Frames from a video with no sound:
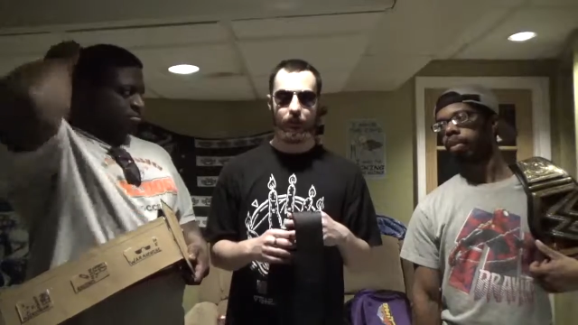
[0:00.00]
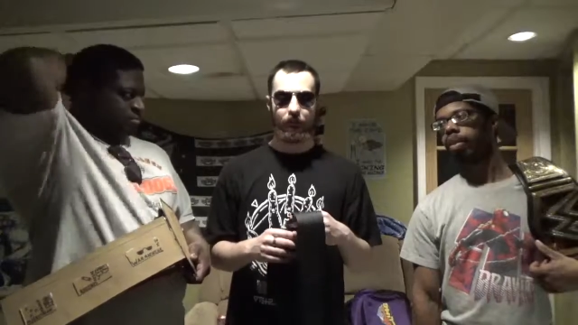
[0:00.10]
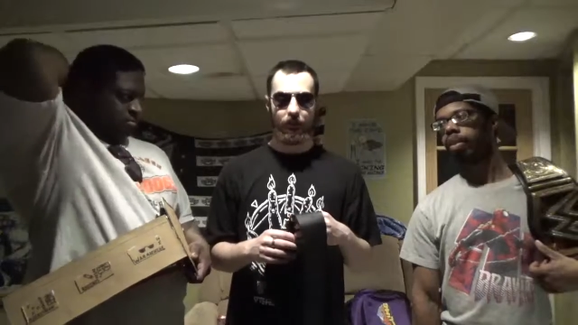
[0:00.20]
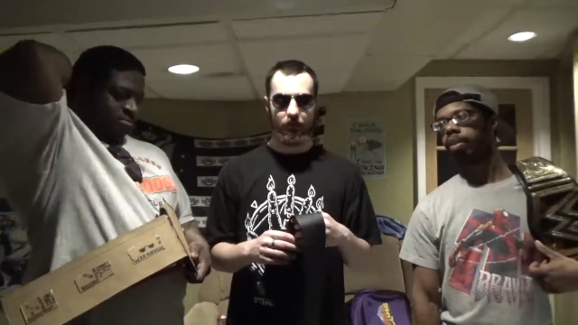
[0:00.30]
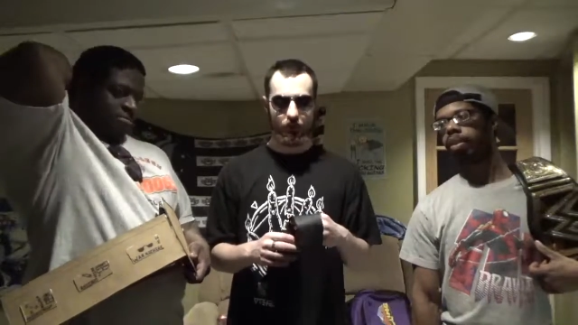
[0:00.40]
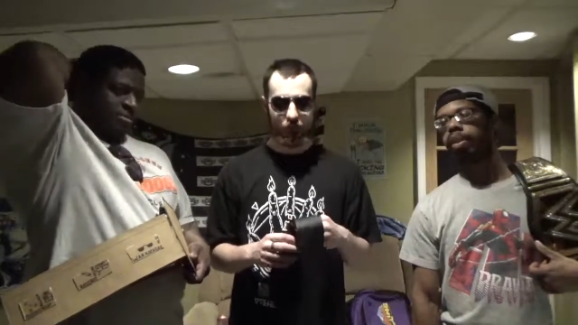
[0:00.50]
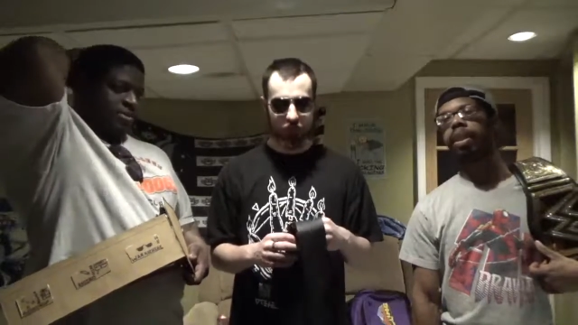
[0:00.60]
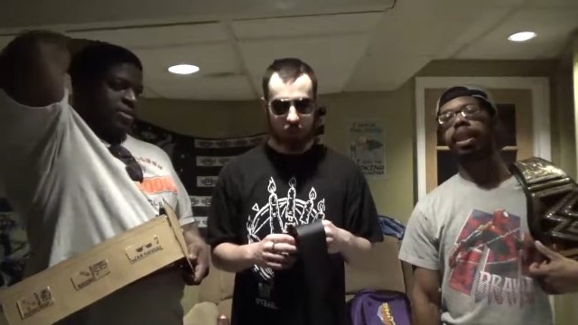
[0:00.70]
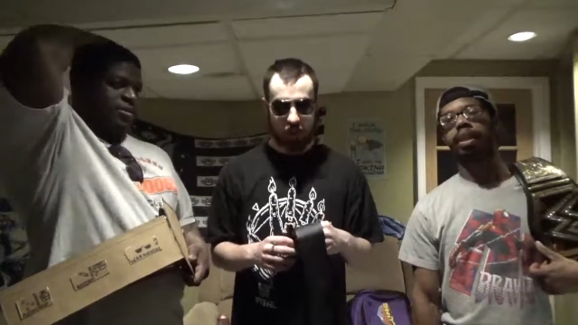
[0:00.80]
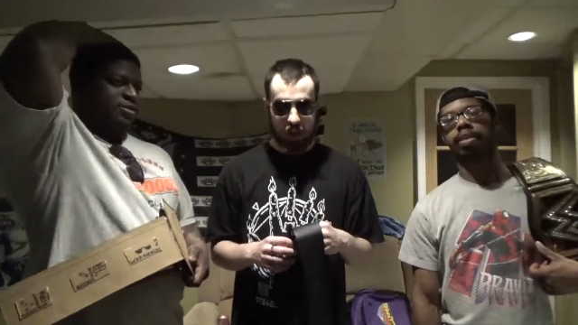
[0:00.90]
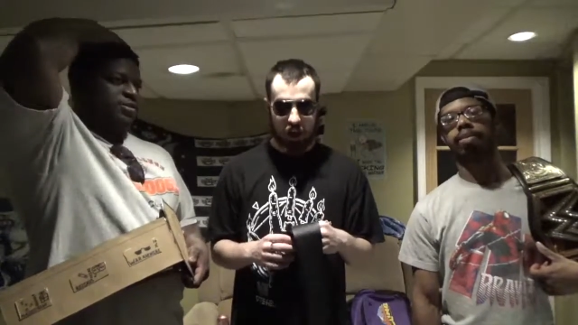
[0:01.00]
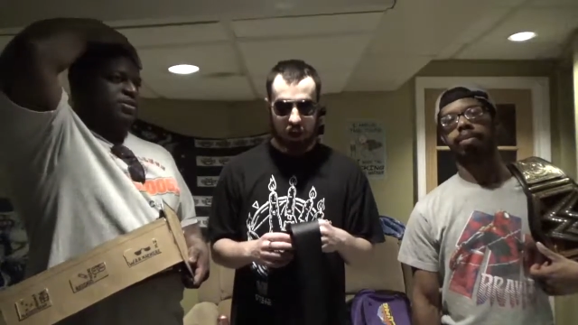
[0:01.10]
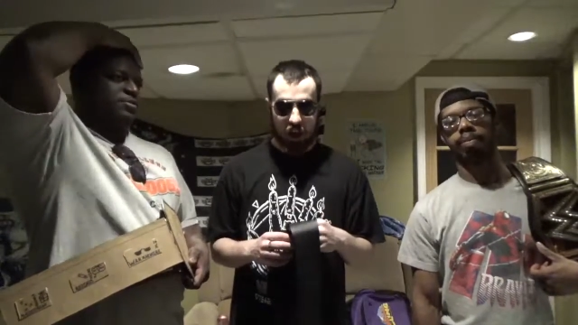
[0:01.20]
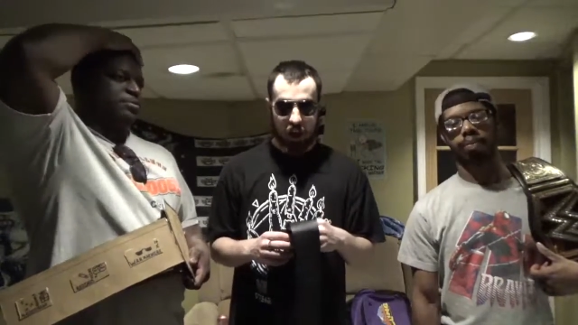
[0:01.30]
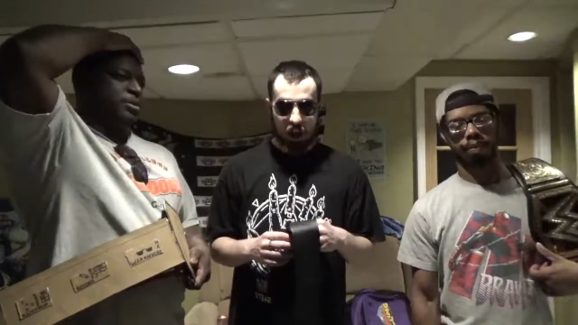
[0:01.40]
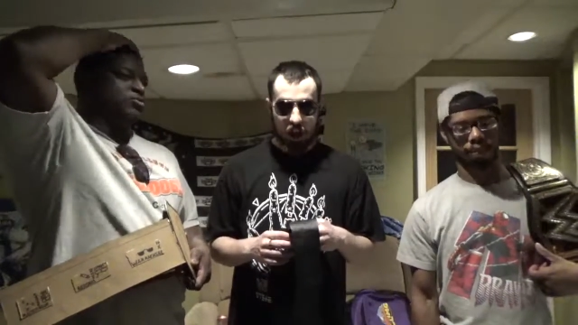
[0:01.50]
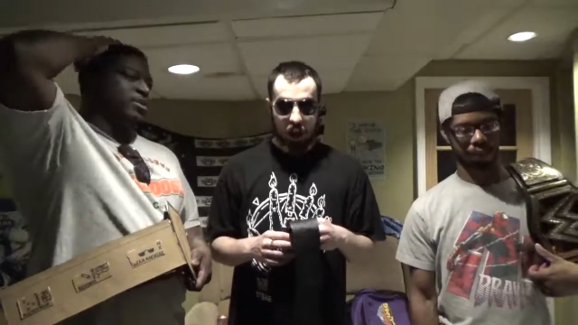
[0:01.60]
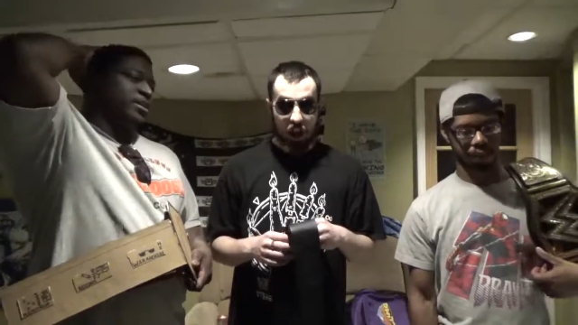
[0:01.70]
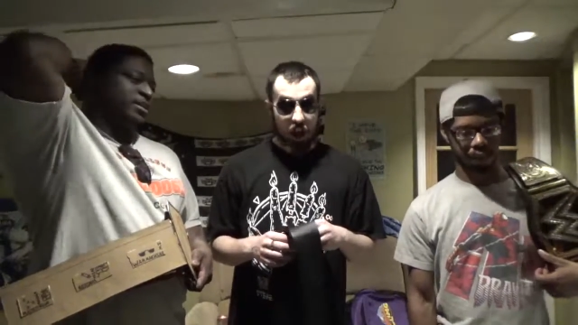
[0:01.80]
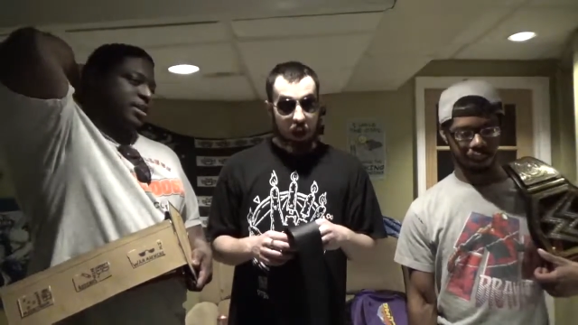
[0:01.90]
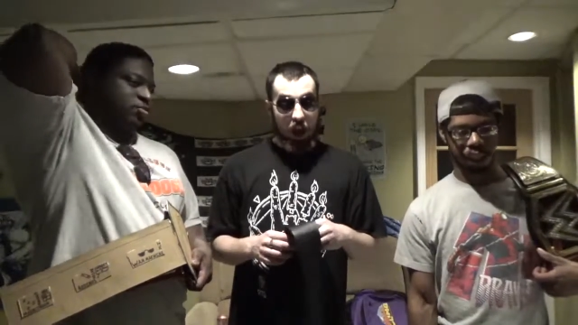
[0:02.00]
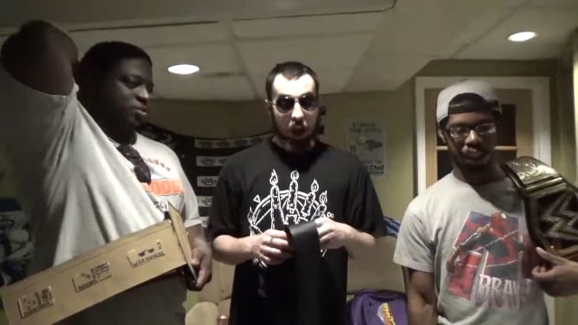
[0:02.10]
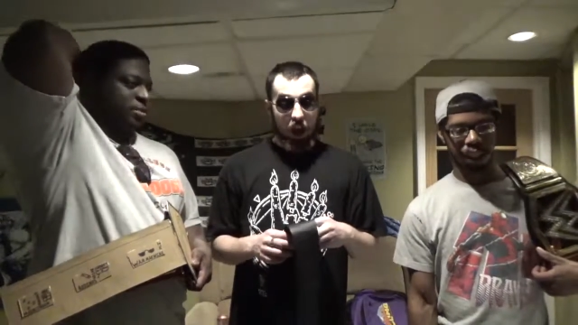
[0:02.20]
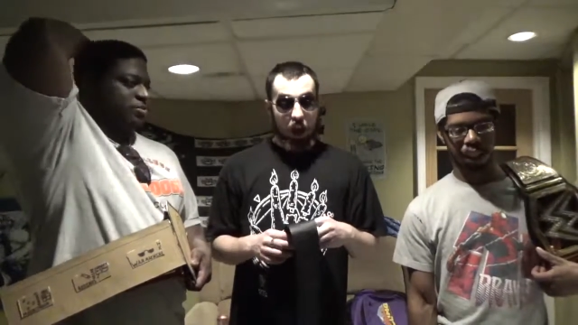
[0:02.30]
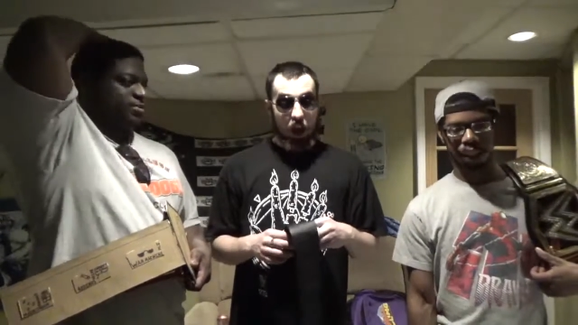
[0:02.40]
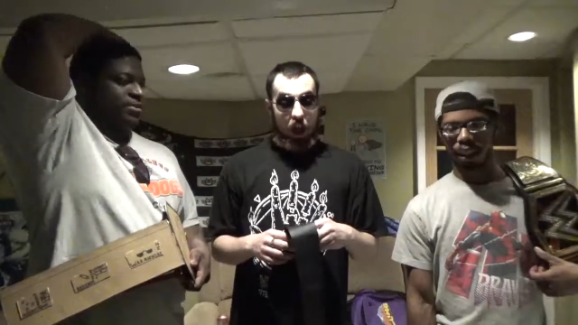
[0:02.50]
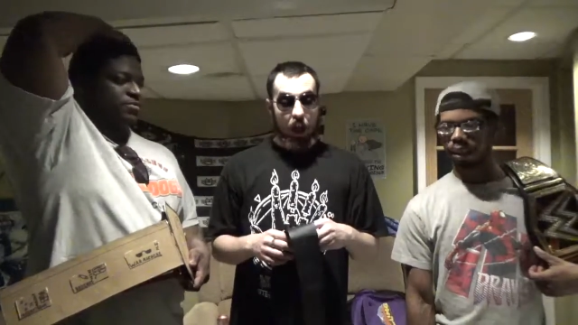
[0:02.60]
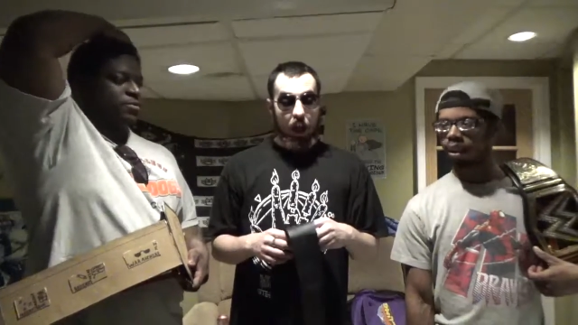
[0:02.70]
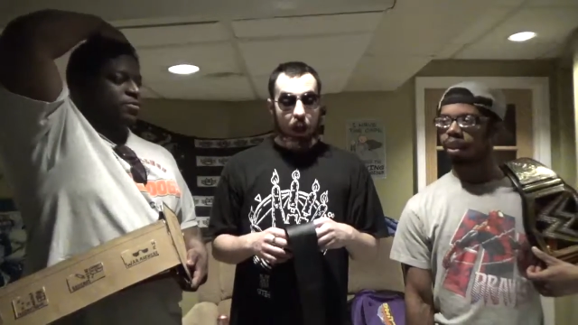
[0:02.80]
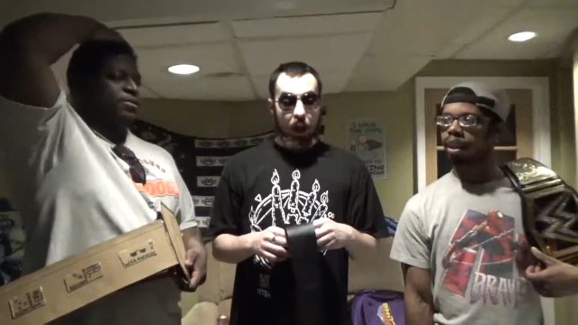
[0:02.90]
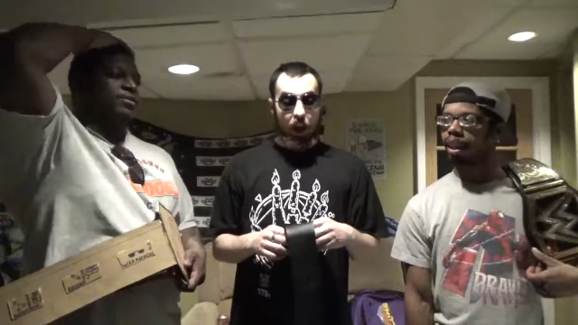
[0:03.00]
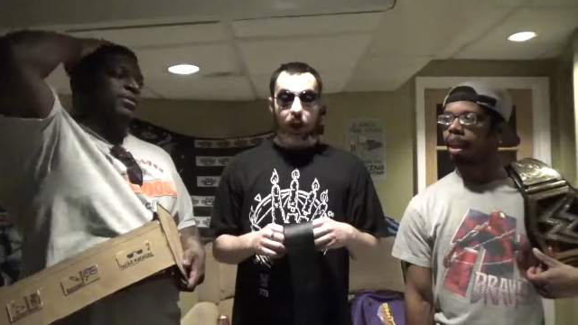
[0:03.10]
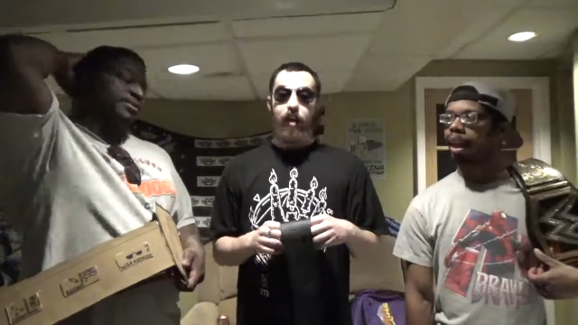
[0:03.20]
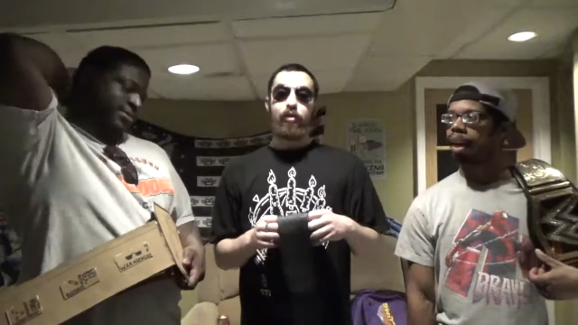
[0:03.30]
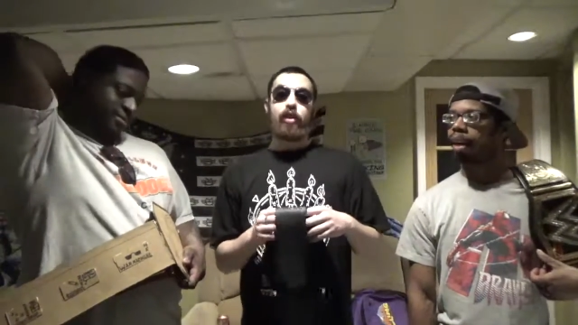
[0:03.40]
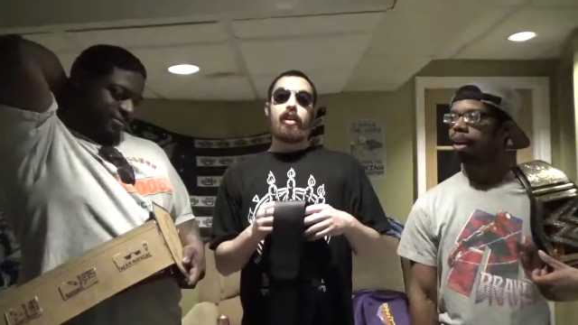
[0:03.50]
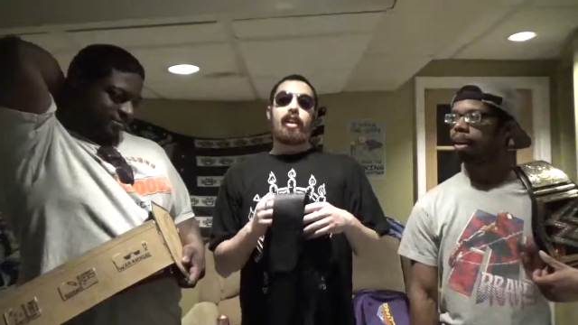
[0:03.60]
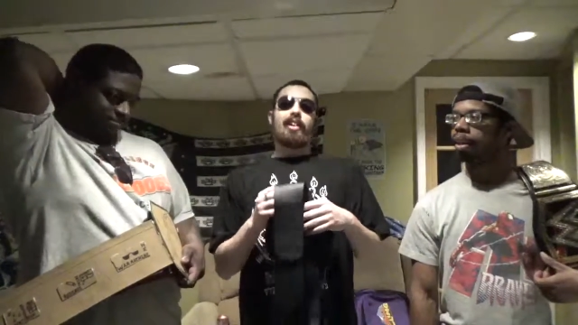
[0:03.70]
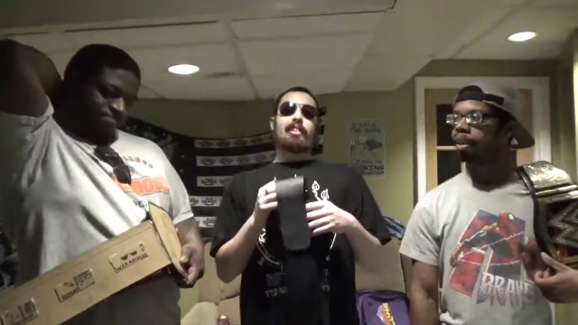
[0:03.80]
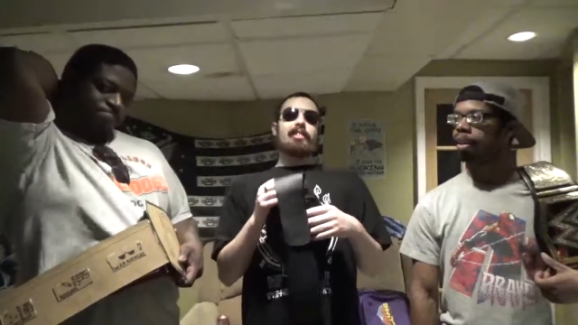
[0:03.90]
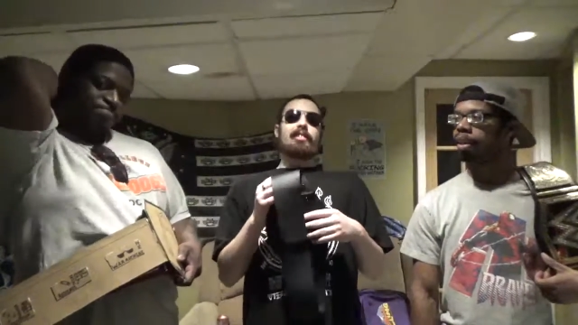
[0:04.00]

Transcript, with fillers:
Speaker 1: to the face.
Speaker 2: Because best friend, that's what best friends are for.
Speaker 1: And then at